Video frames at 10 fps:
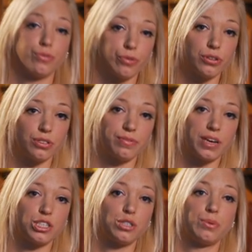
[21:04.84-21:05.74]
of fruits and
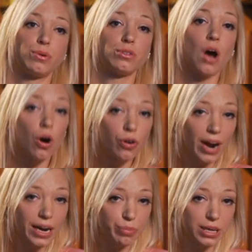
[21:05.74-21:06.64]
vegetables, whole
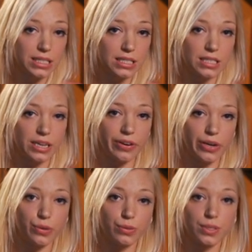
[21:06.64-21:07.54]
grain breads and
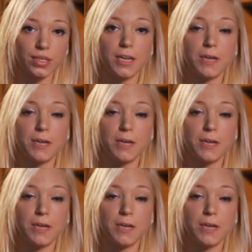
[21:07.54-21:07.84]
cereals.